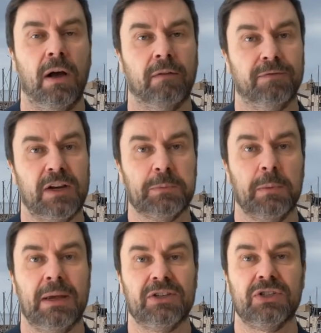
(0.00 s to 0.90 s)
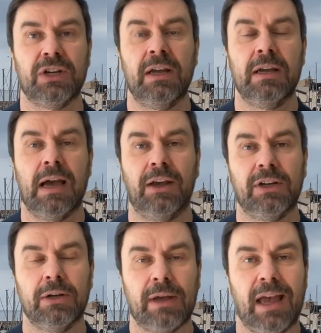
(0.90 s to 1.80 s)
on Facebook Messenger, and
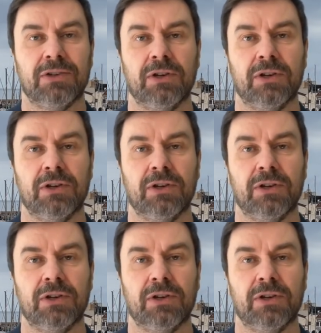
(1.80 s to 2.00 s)
you can get us